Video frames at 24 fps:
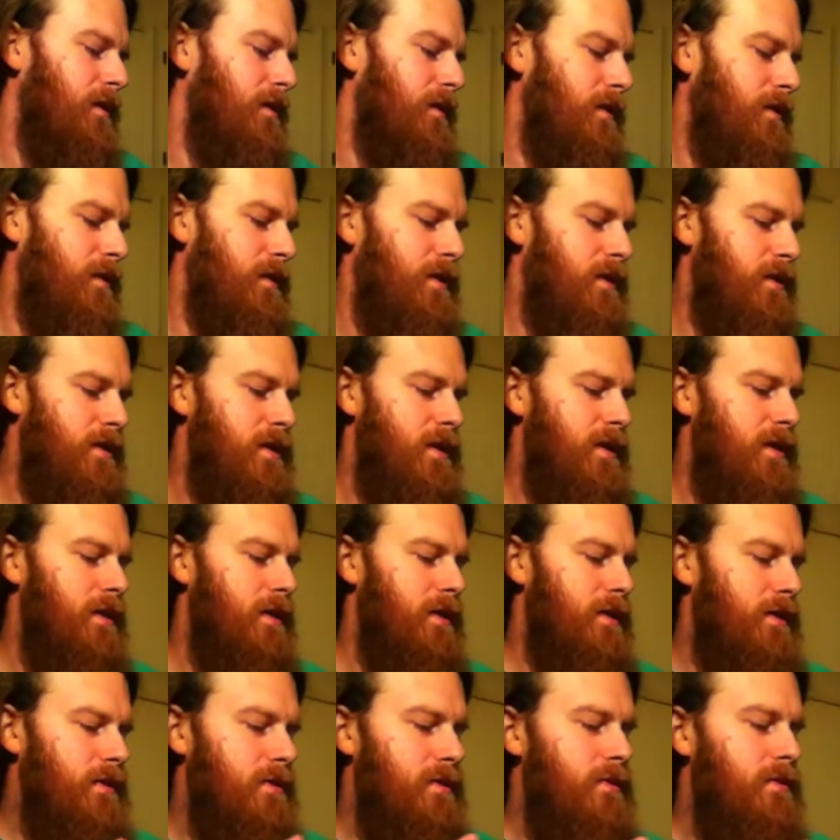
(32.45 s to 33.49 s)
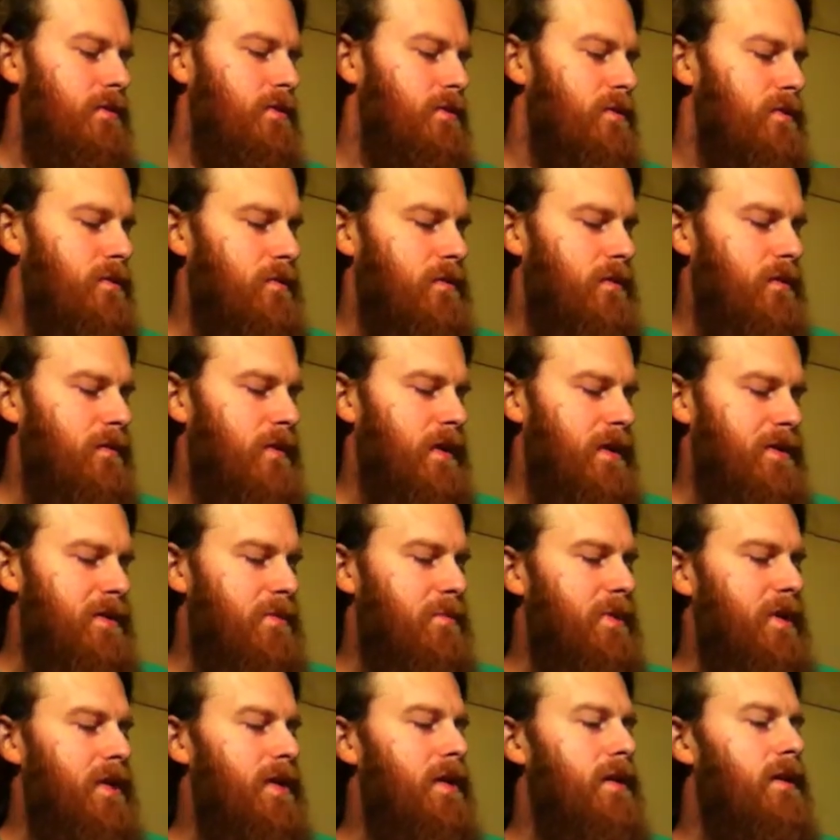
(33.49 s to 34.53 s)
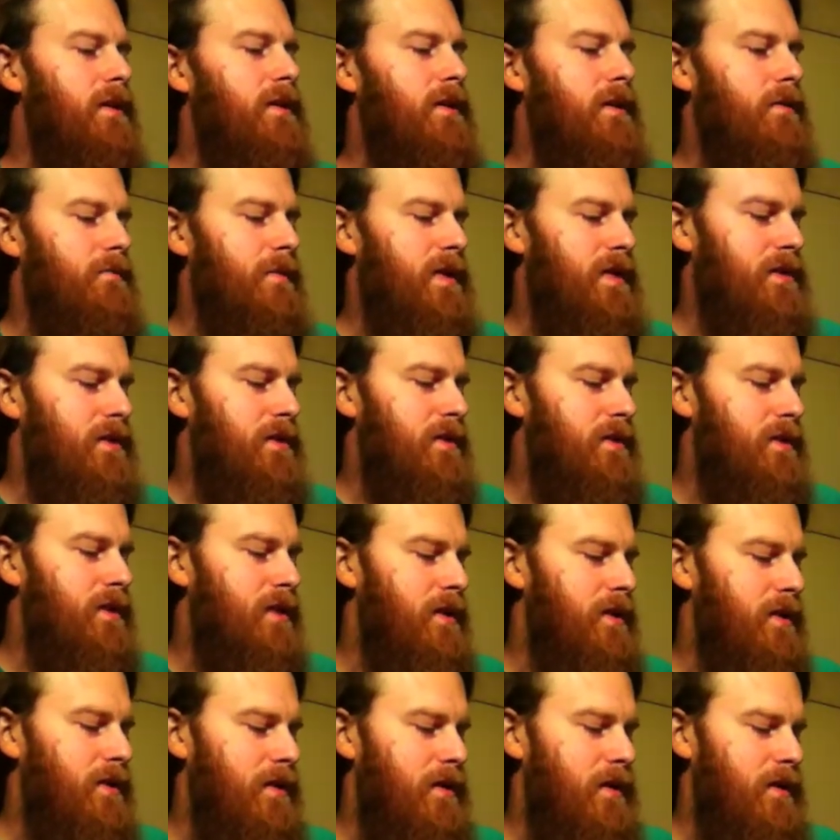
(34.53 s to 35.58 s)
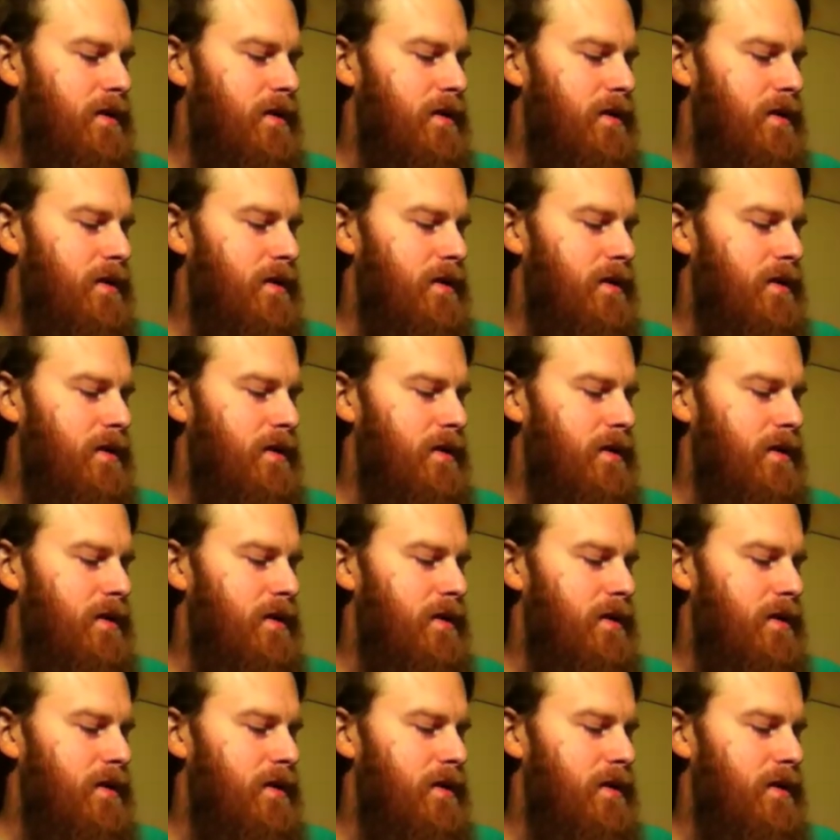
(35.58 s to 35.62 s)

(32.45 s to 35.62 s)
This is the new recipe it mentions here,